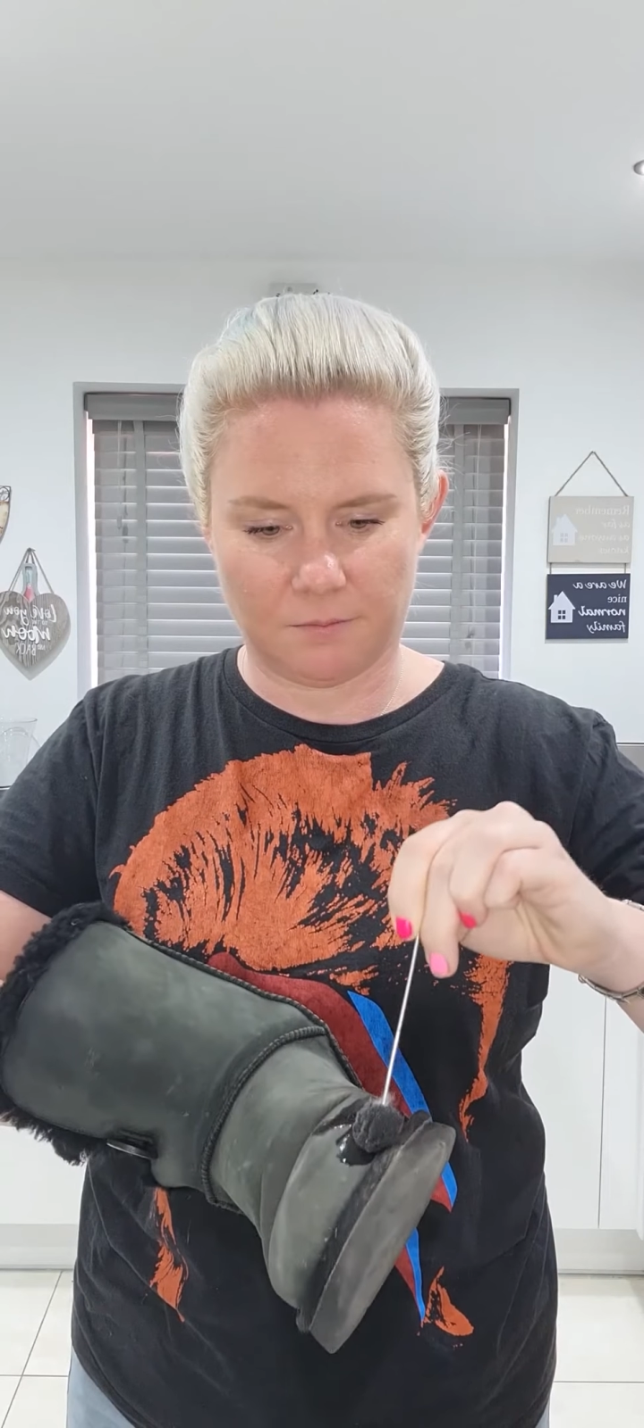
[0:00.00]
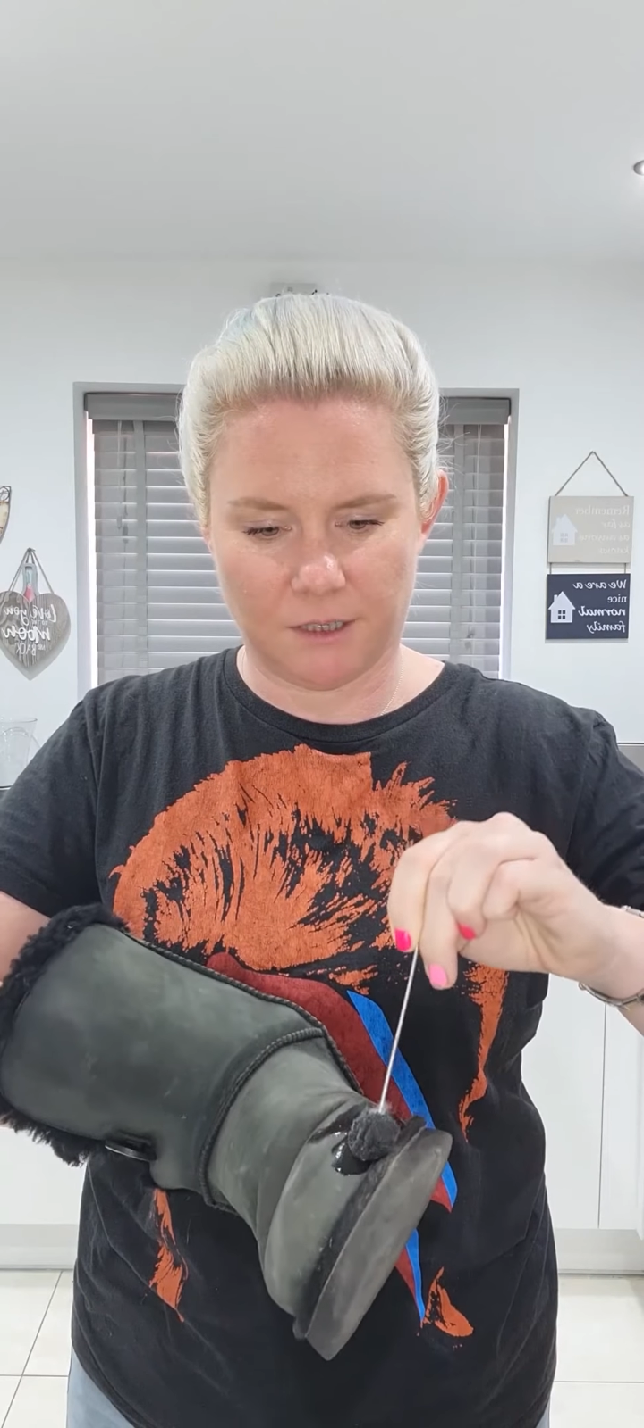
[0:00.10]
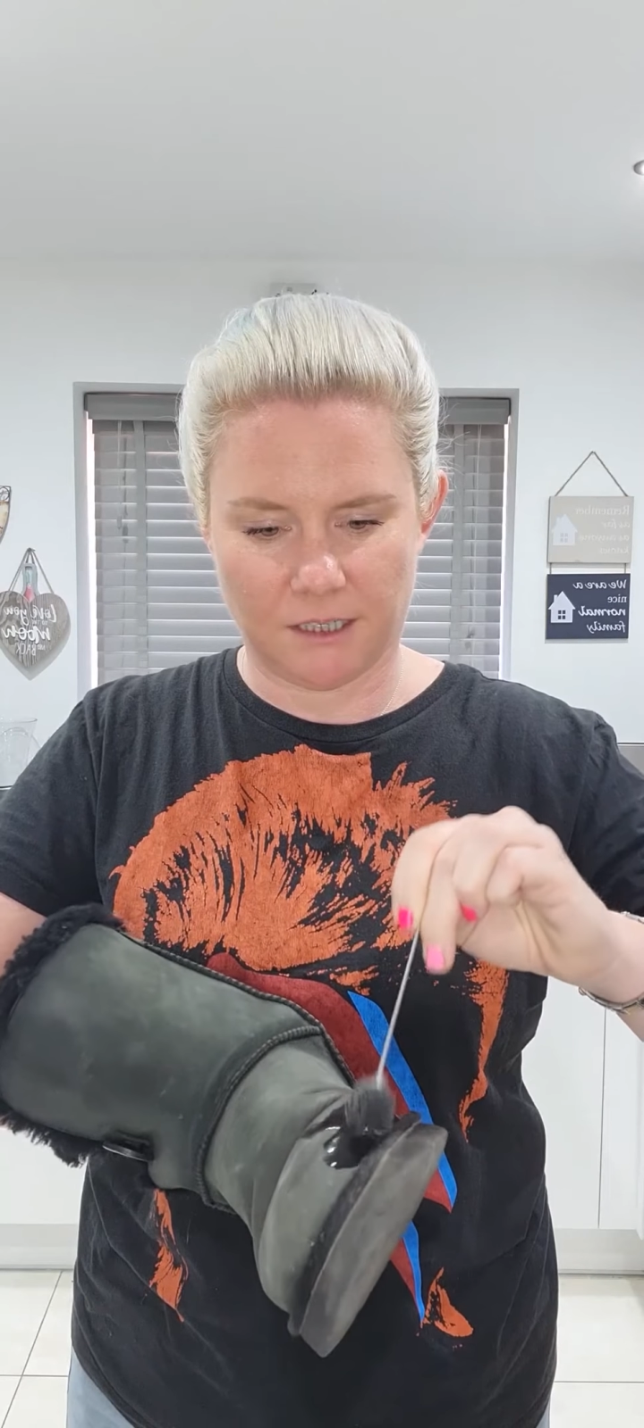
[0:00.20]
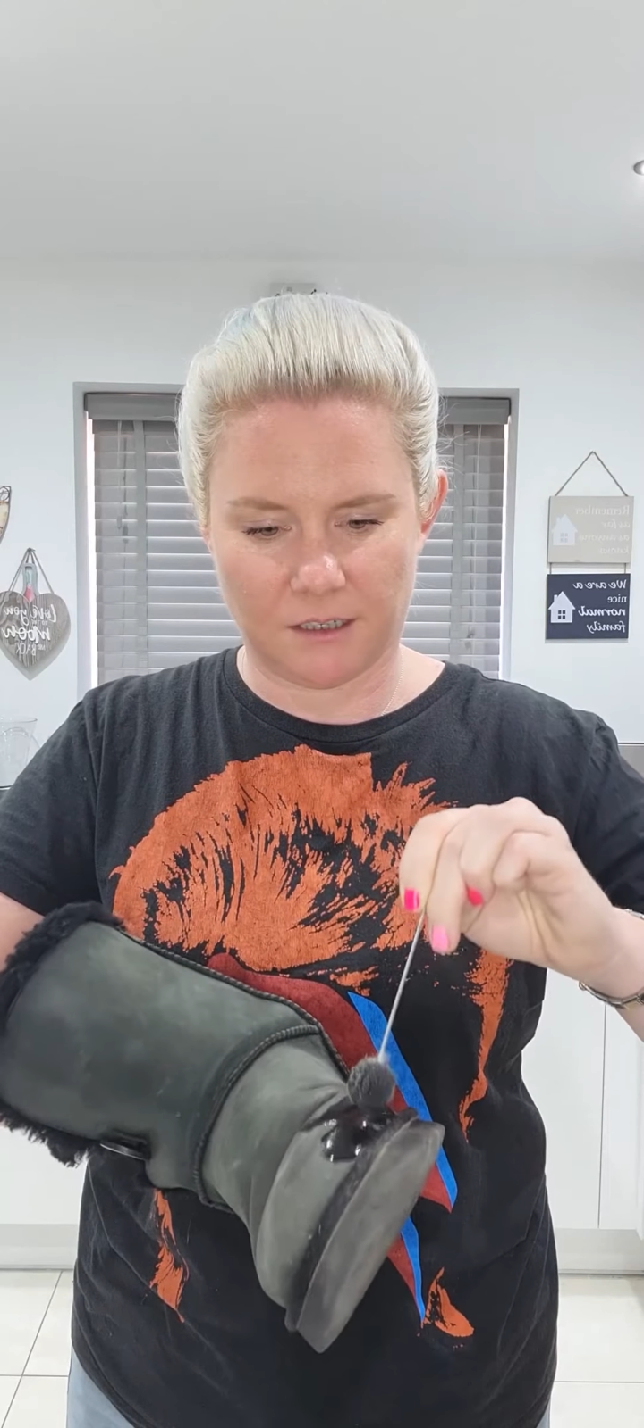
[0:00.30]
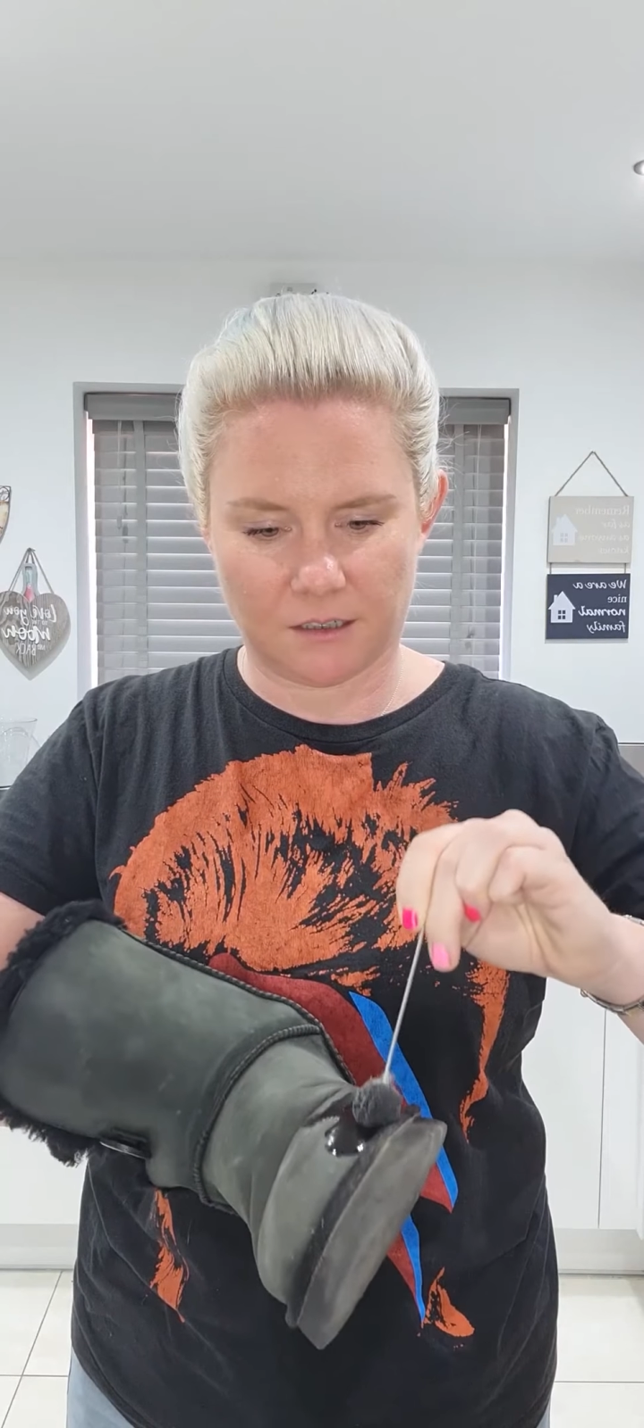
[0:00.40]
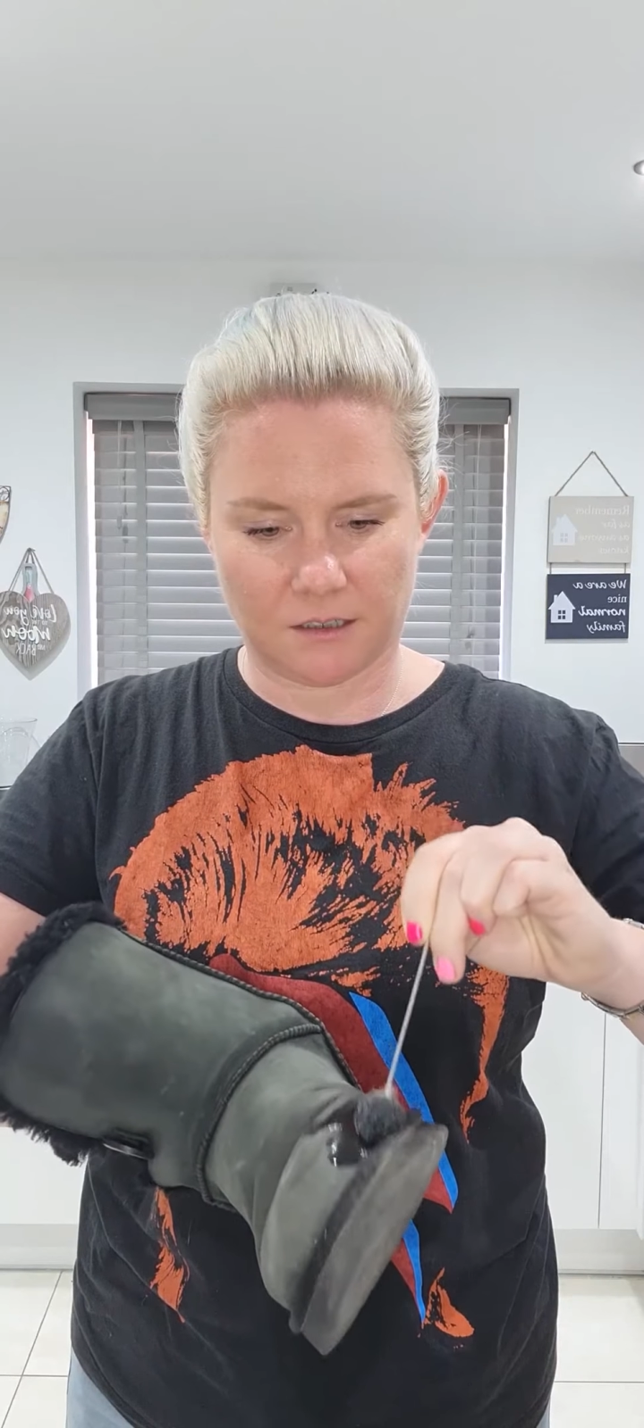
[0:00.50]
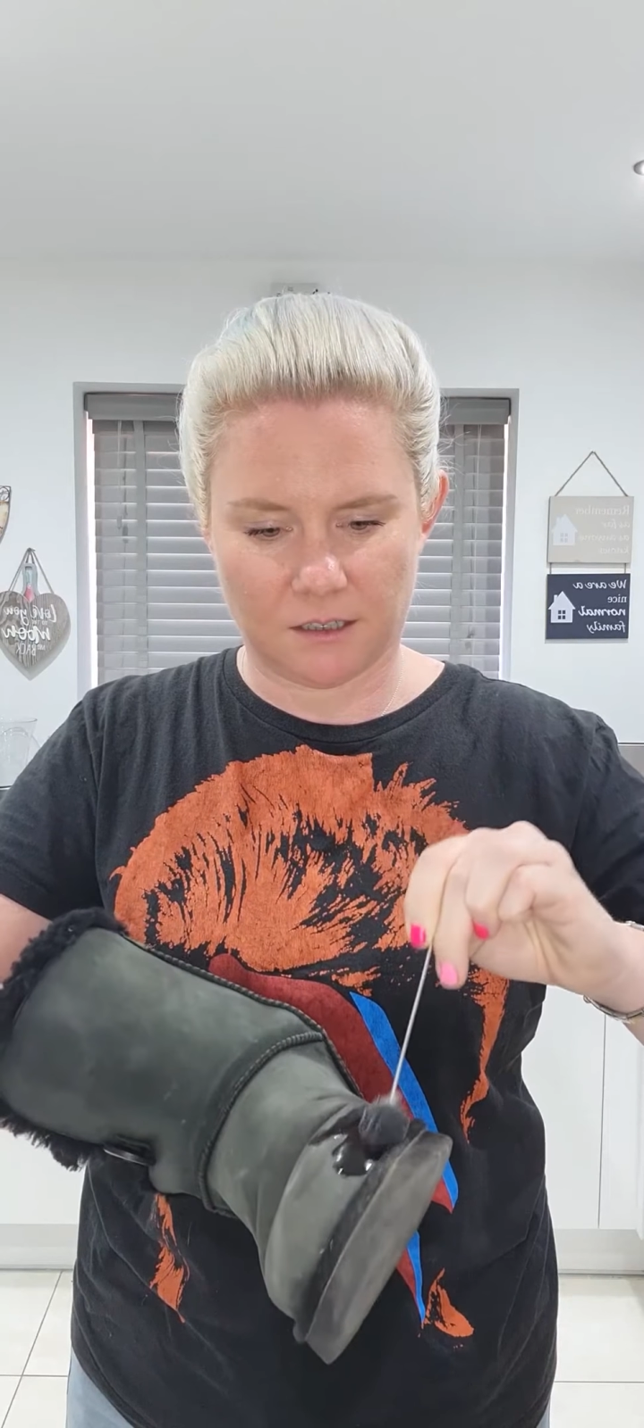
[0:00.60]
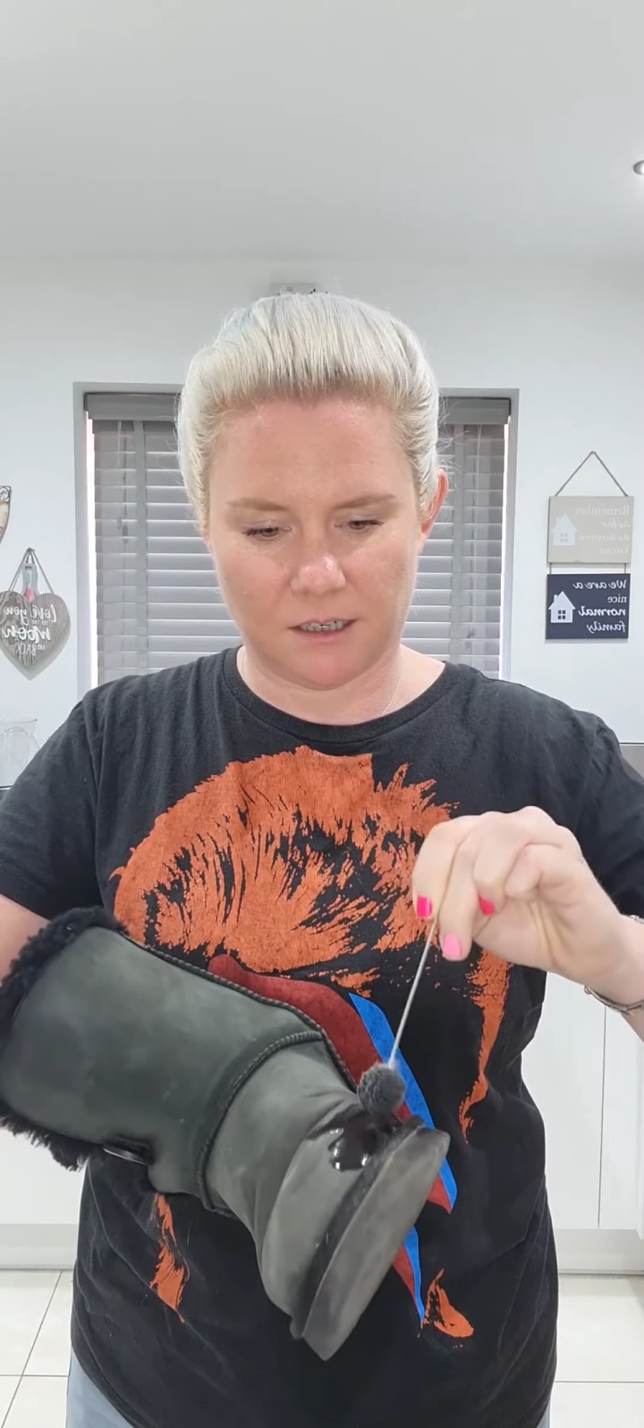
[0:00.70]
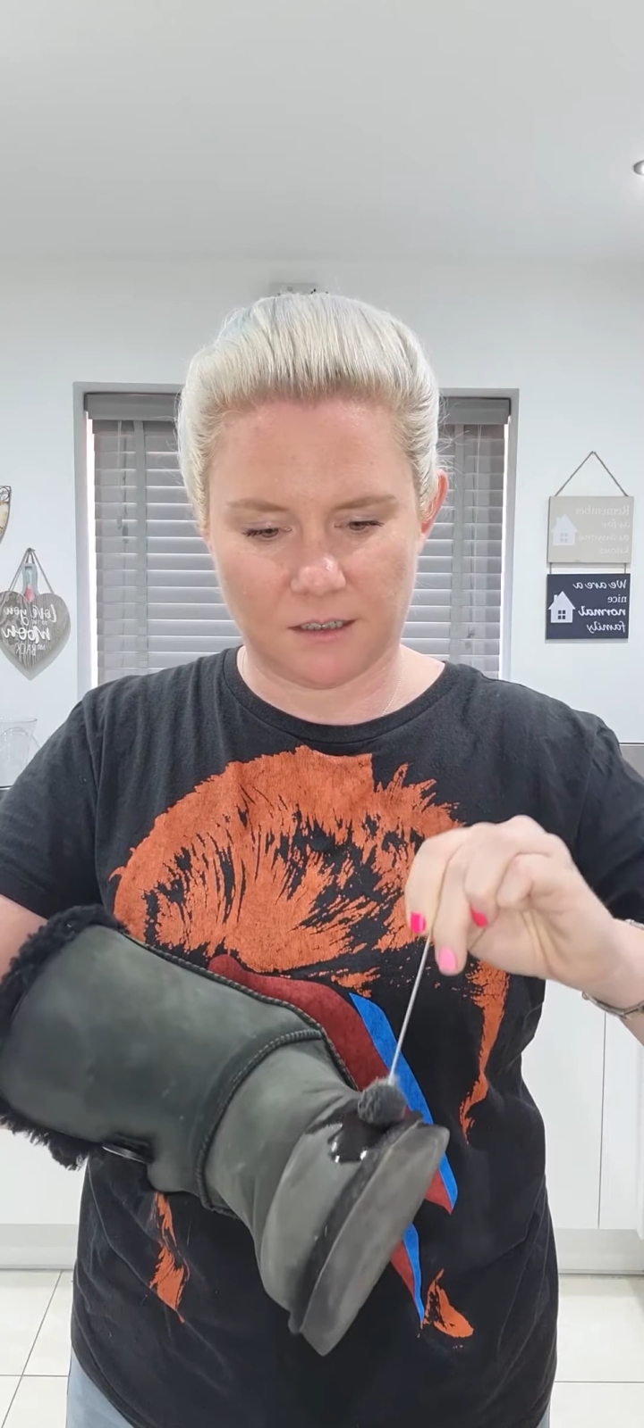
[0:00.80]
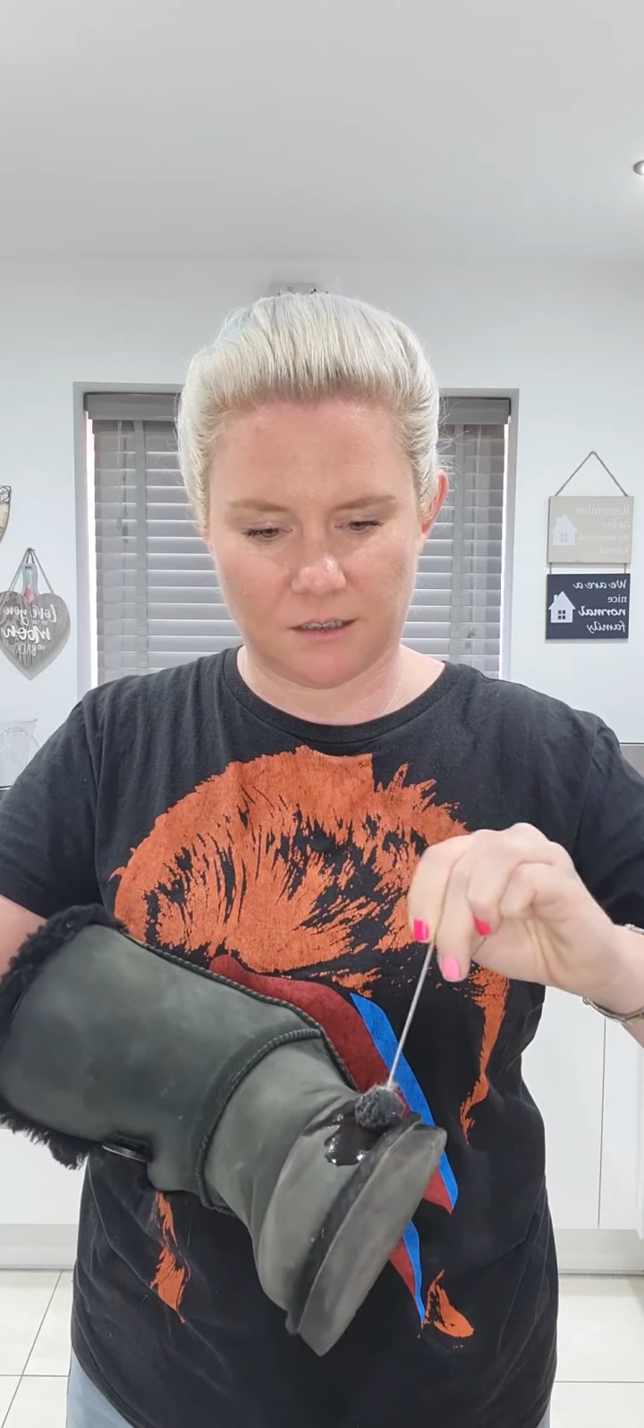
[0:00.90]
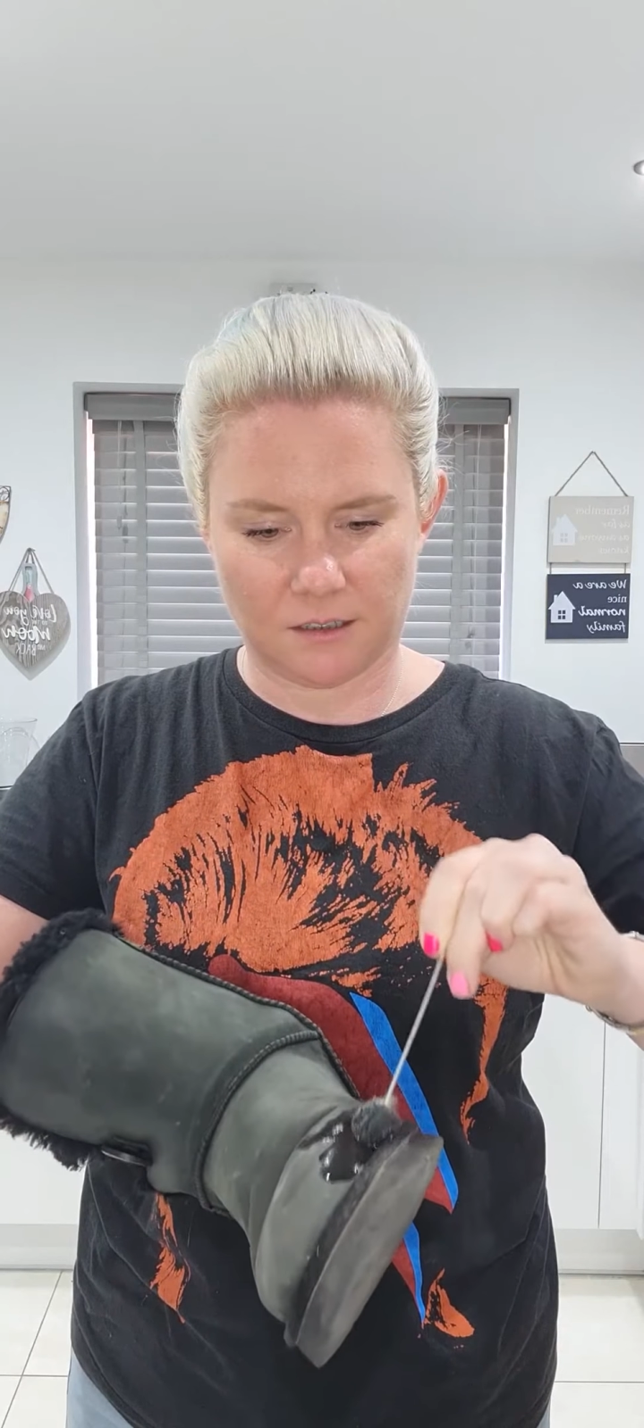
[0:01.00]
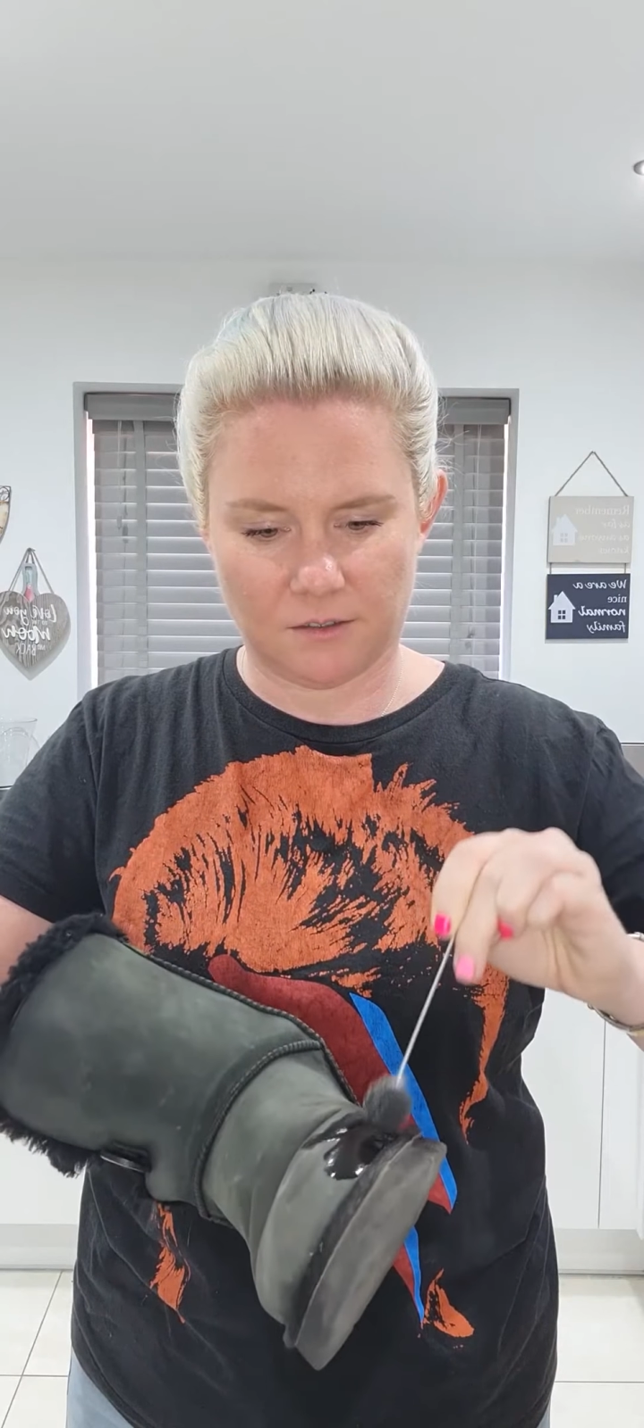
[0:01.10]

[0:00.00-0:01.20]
my Uggs so that